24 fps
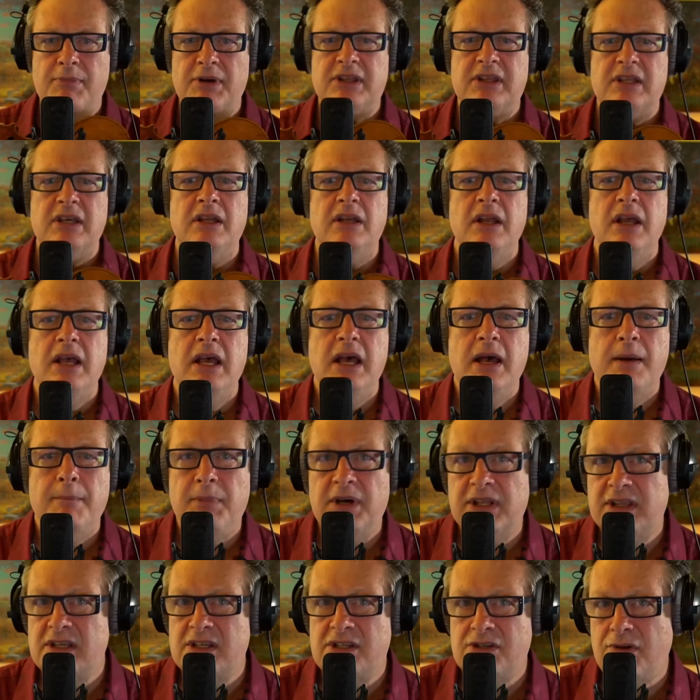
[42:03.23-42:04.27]
but
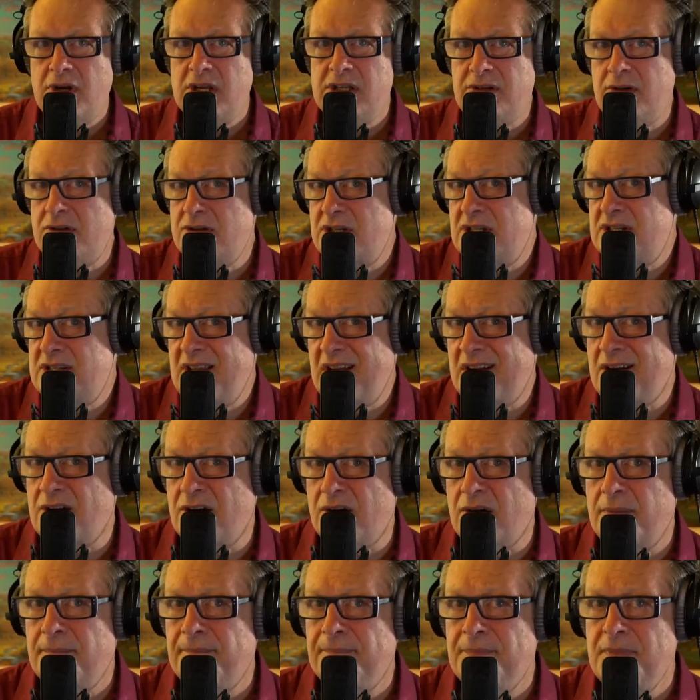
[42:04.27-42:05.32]
the strings are just
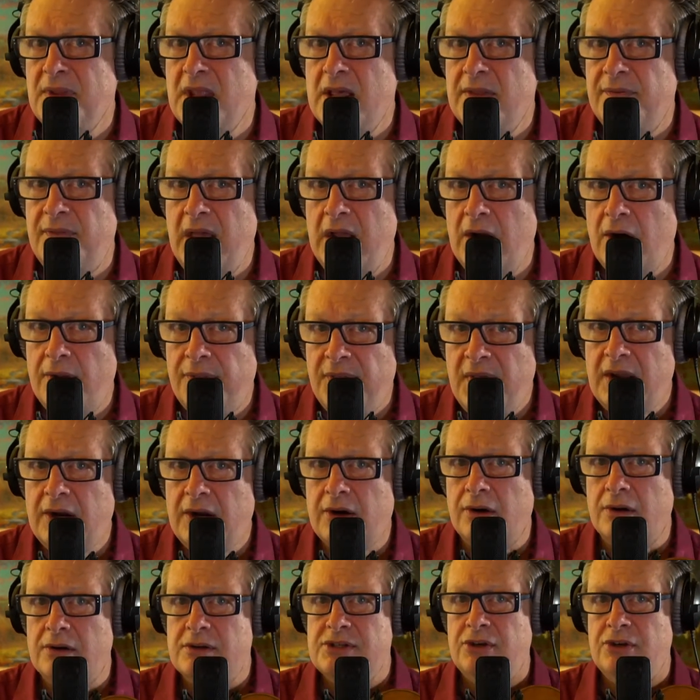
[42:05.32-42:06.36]
thicker. They are
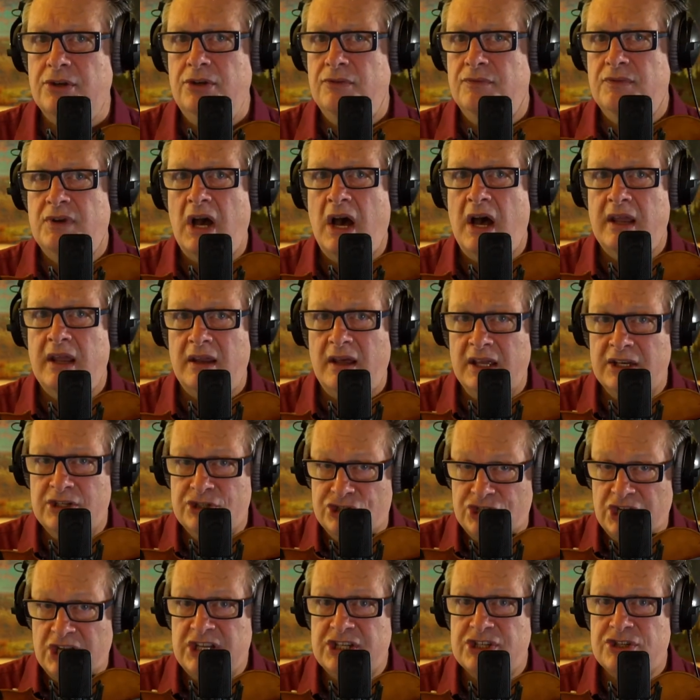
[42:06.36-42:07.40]
thicker. So you've got a
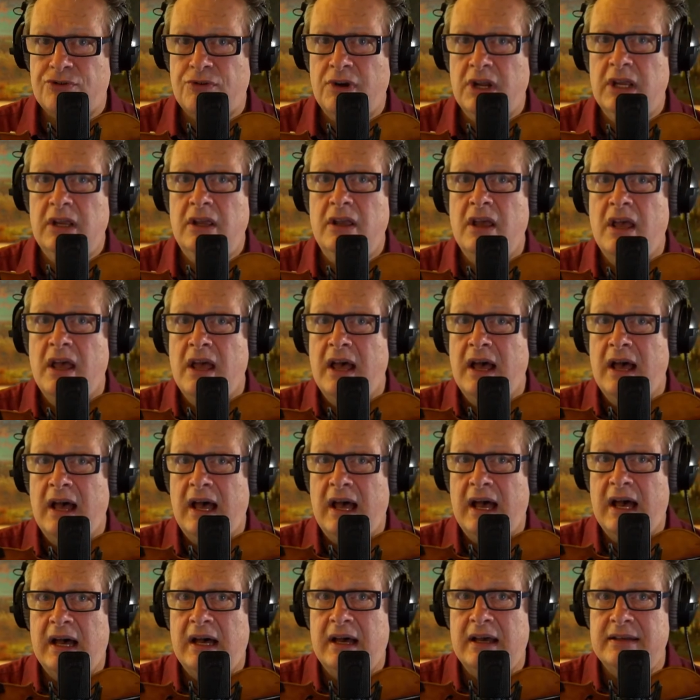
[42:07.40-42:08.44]
G string,
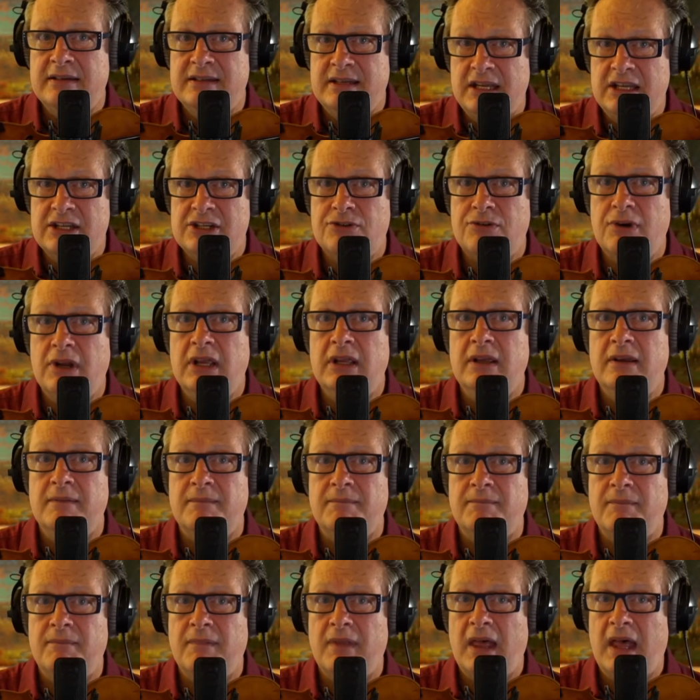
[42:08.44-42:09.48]
a D string,
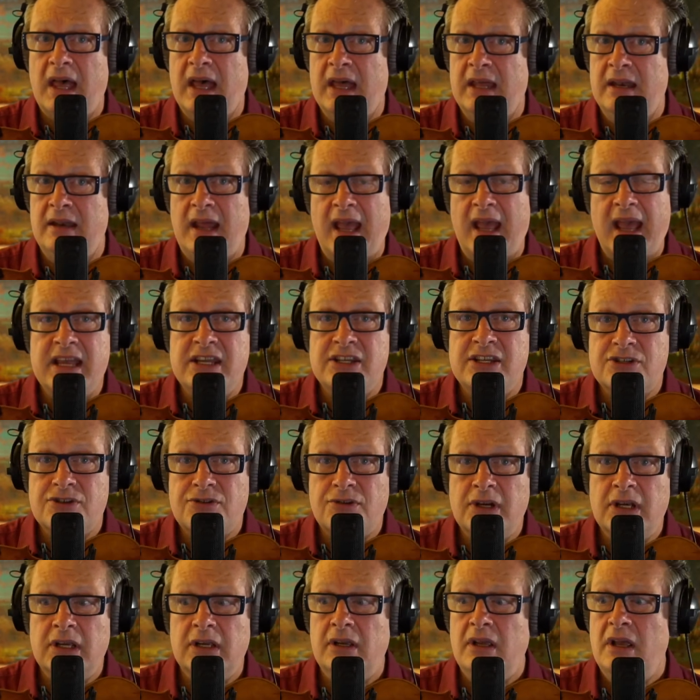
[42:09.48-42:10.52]
an A
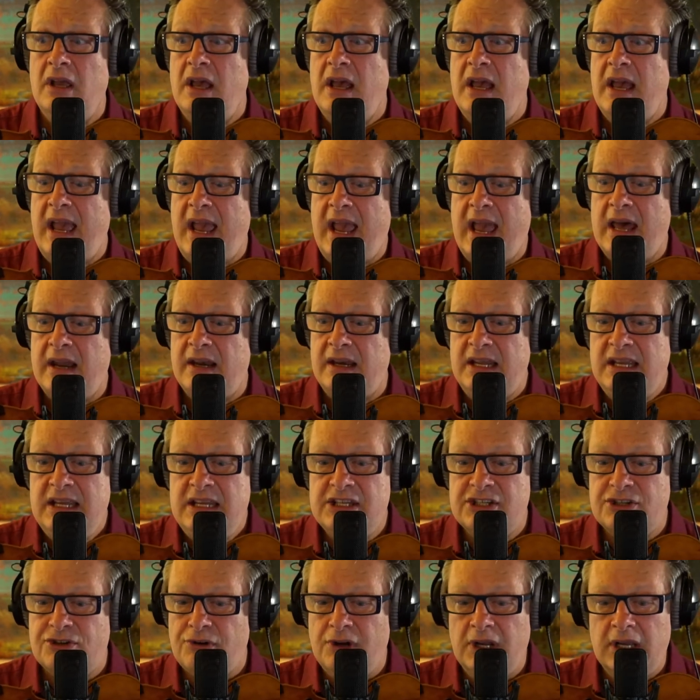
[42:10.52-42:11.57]
string, and
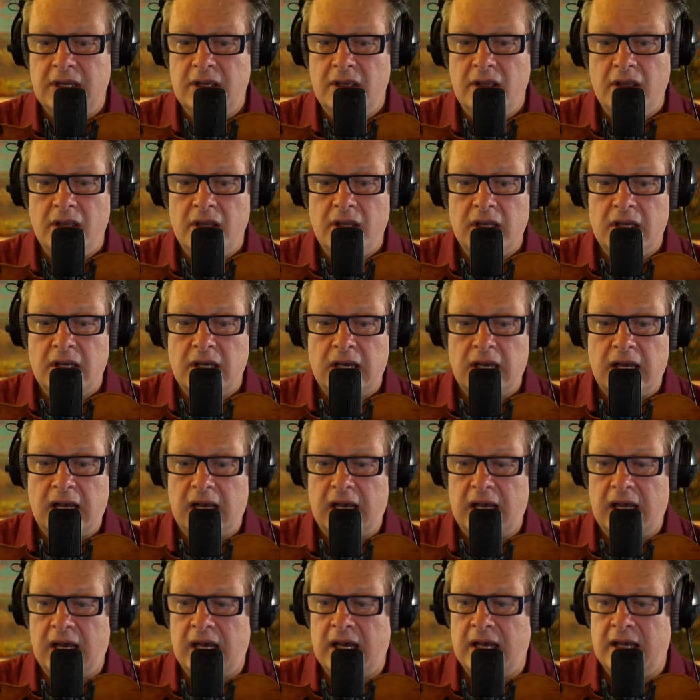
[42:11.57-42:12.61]
an E string,
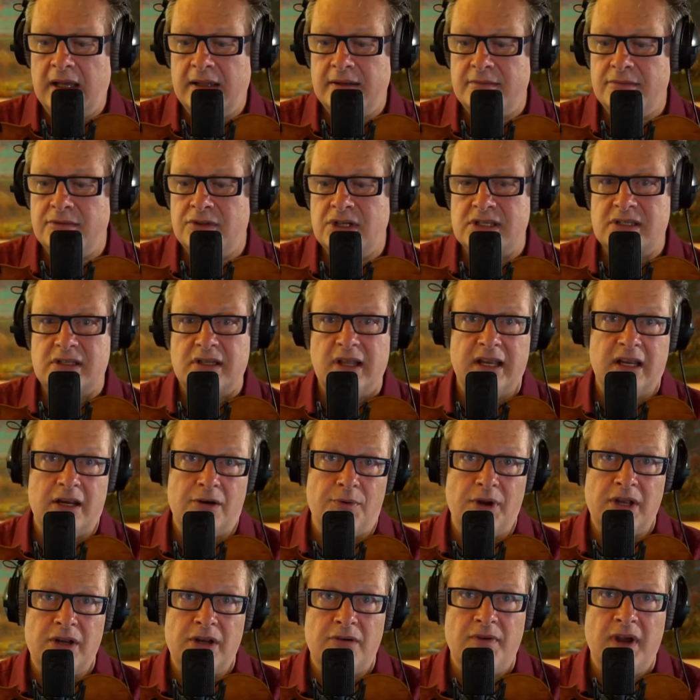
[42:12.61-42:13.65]
just like a
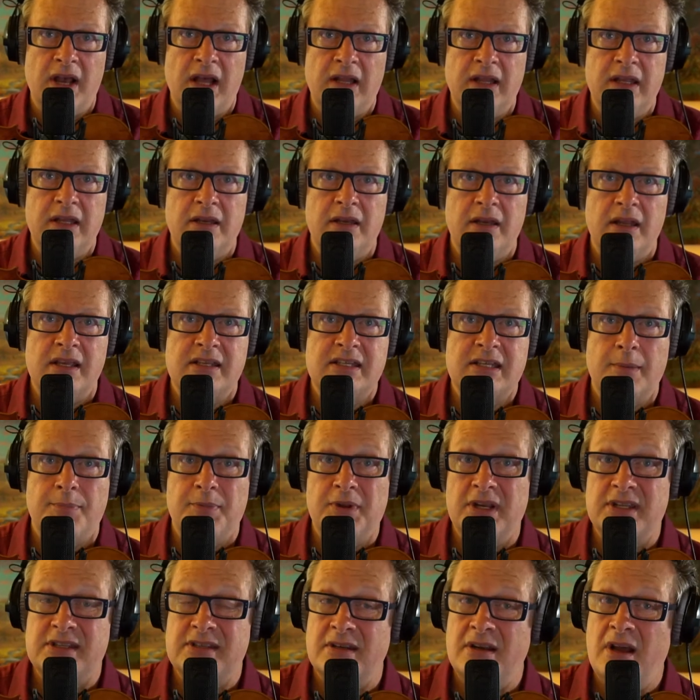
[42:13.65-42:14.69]
regular violin, except
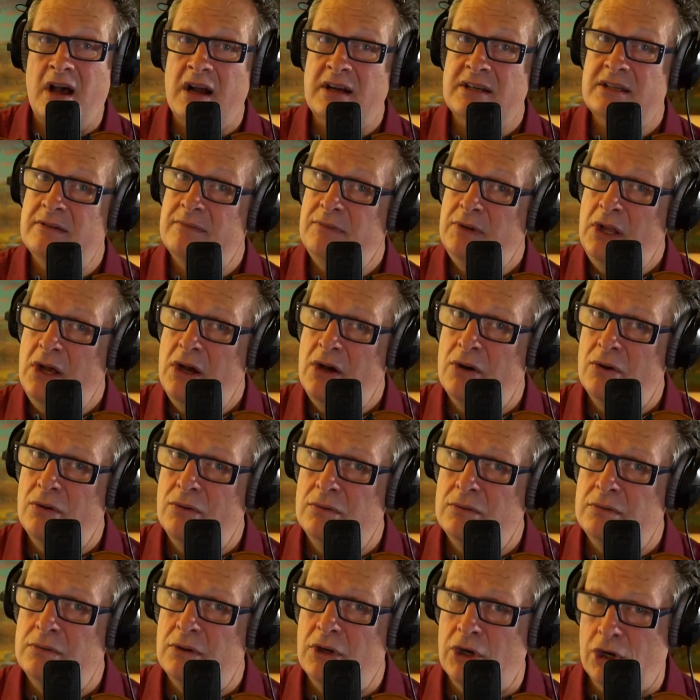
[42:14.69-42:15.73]
that it's an octave lower,
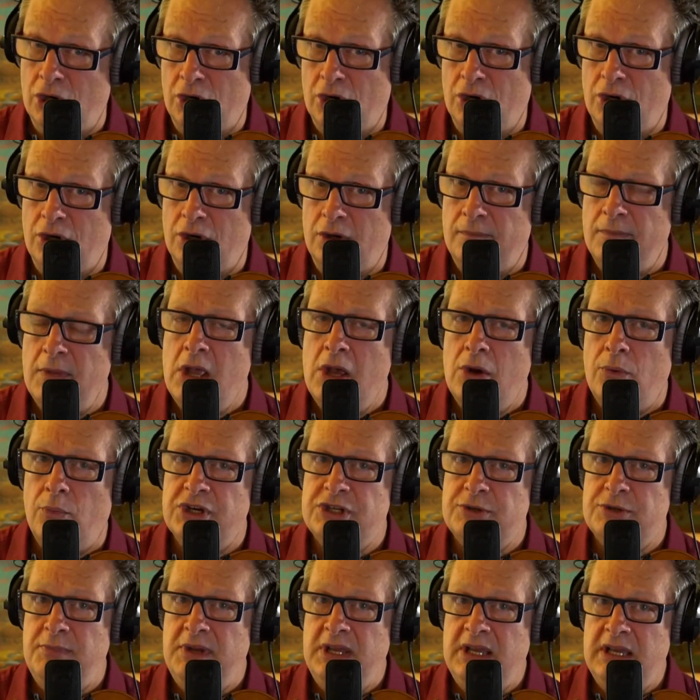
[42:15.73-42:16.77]

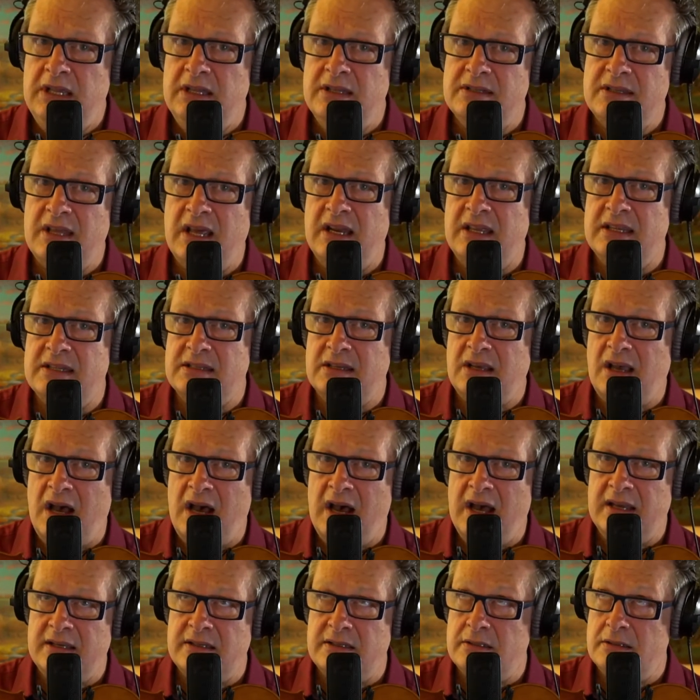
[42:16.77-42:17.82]
which means that it's
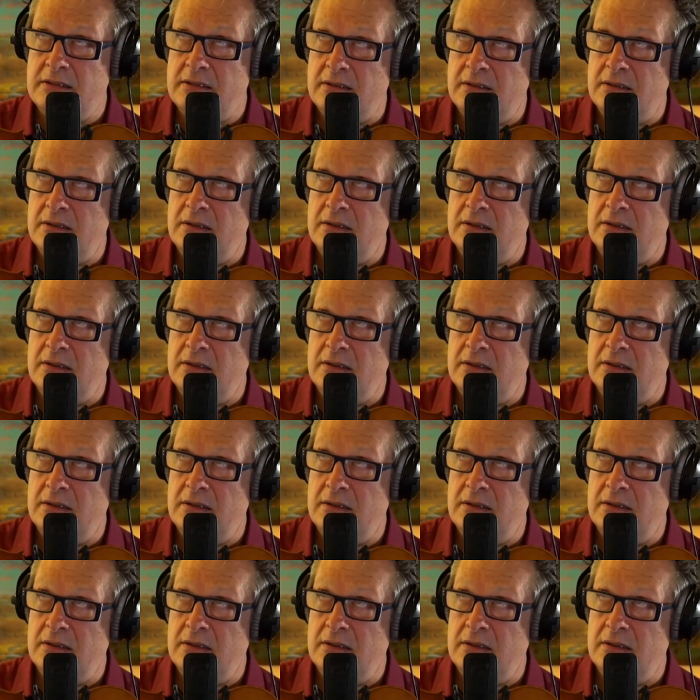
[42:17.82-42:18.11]
got